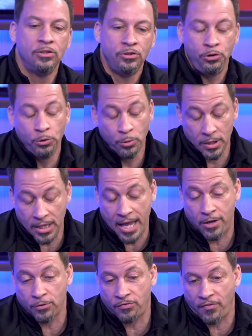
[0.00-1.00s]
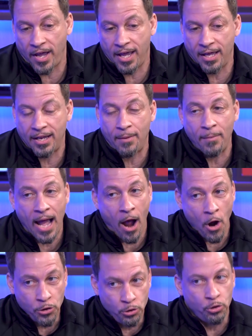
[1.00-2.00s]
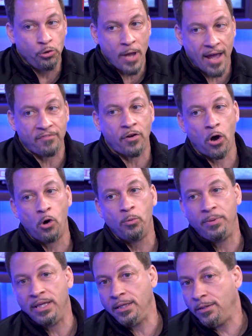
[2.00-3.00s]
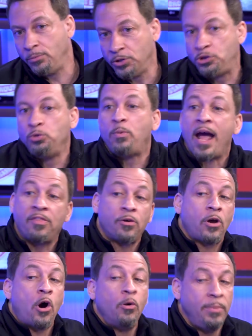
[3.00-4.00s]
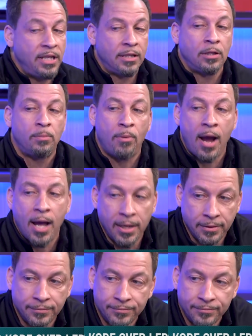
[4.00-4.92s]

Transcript: You a Lakers fan, do you have Kobe? Would you rather Kobe than LeBron?